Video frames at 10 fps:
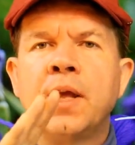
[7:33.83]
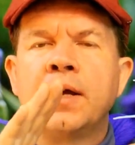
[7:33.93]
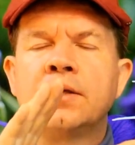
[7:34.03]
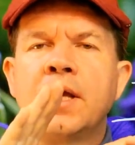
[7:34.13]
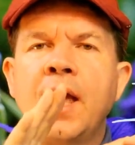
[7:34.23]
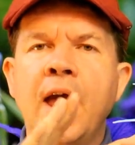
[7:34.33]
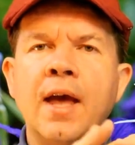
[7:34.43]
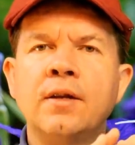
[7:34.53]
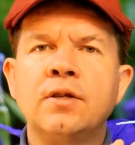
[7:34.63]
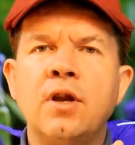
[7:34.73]
And see,
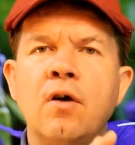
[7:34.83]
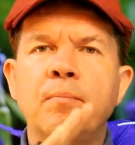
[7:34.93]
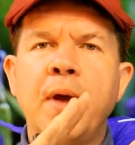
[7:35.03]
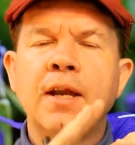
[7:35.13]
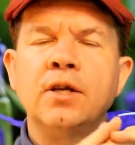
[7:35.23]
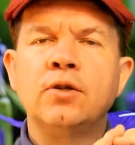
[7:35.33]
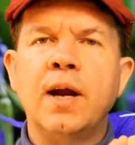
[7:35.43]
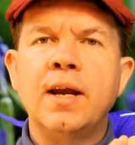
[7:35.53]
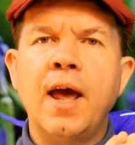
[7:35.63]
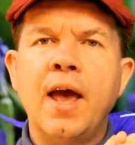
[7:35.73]
hands don't
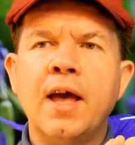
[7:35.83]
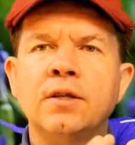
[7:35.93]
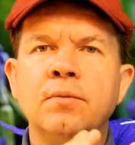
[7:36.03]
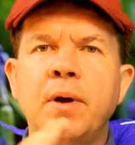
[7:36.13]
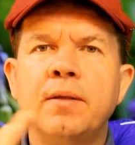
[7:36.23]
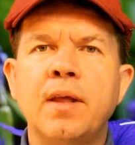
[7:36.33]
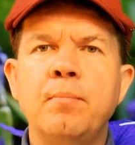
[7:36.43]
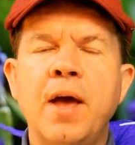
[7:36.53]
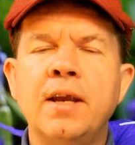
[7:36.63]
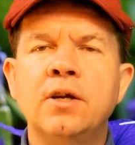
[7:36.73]
penetrate hands, but they
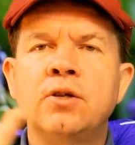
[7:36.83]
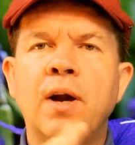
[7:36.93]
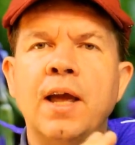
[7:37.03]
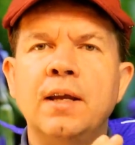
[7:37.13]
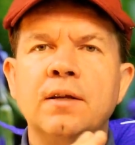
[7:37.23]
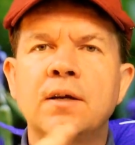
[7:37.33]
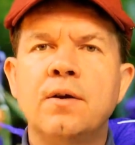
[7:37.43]
penetrate